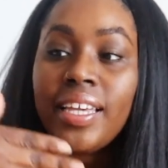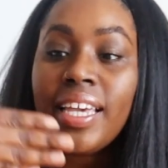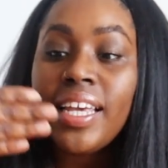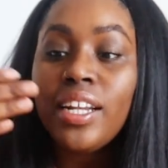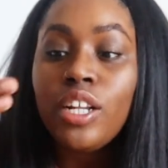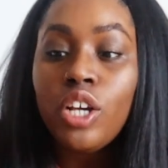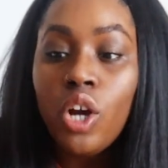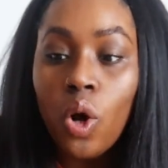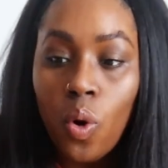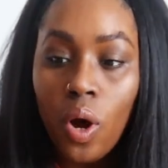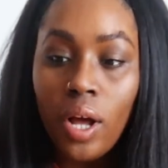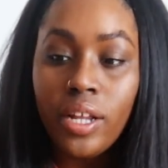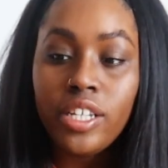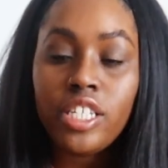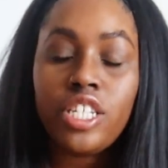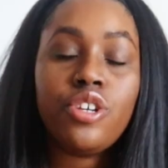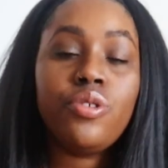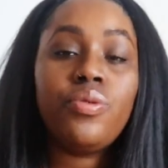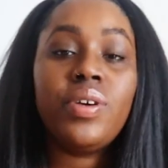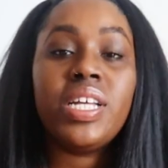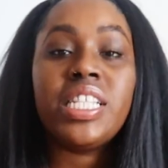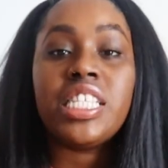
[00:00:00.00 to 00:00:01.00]
can go on
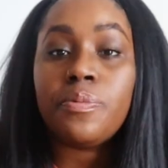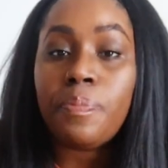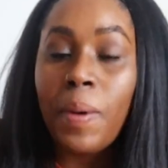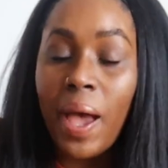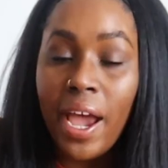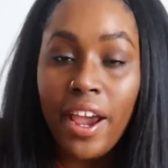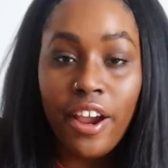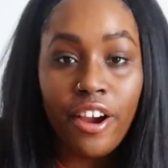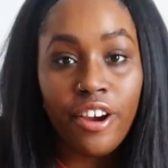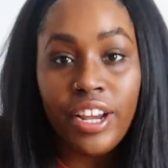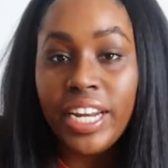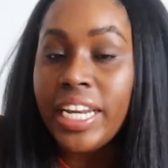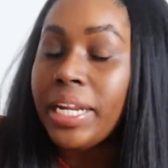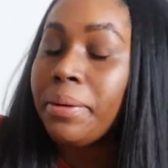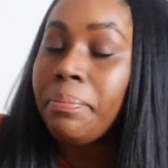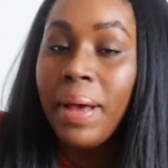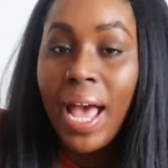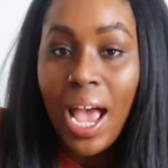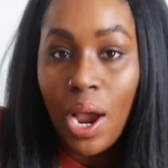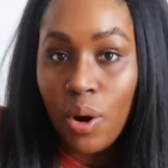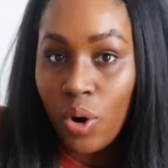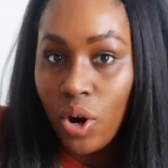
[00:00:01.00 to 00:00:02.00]
to inspire and
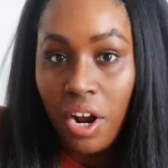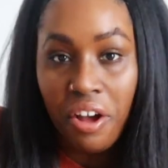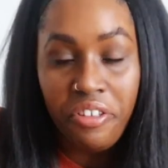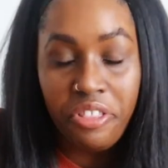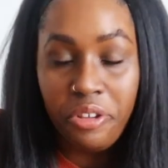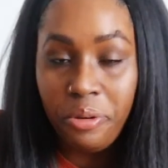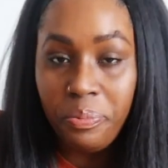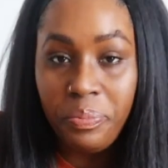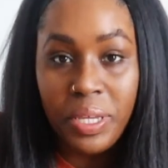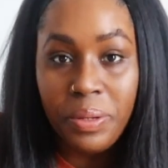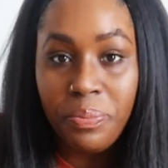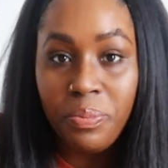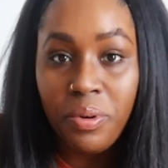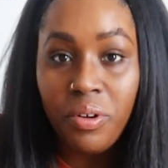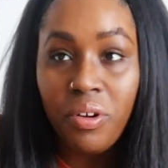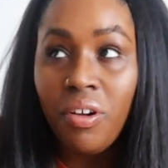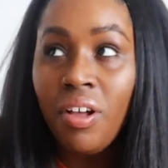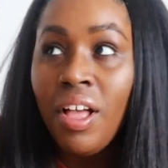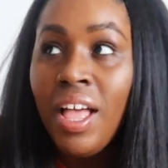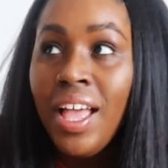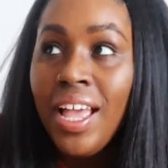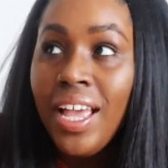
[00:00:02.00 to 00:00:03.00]
empower other
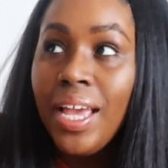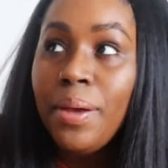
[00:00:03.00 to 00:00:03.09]
people.